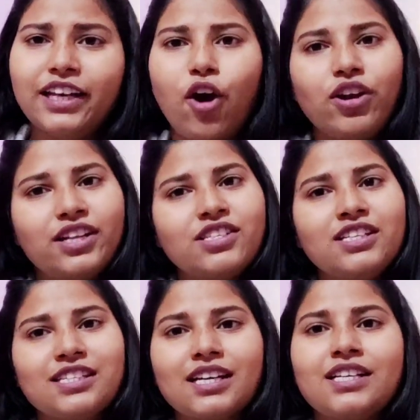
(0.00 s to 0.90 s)
Now let's
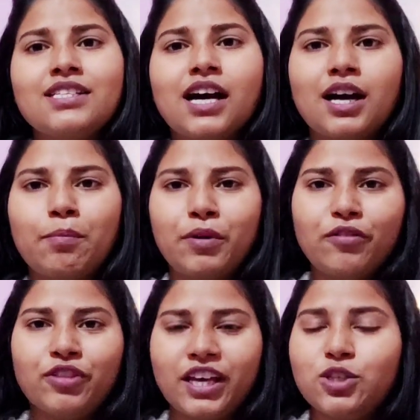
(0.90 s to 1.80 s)
discuss a couple
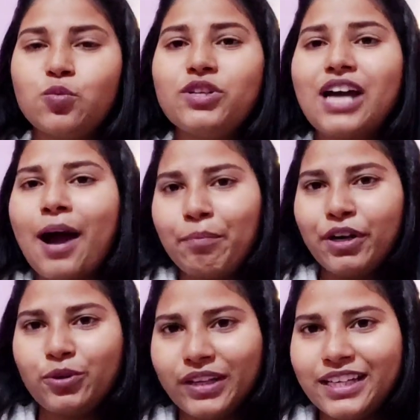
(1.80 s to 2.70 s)
of things which happened
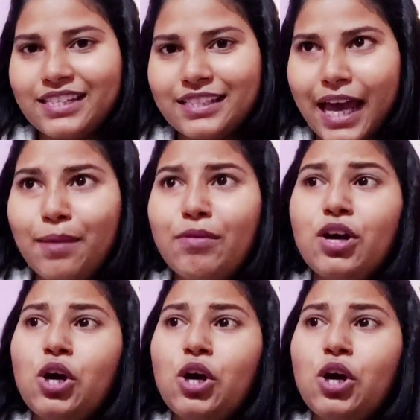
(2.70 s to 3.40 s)
during his time,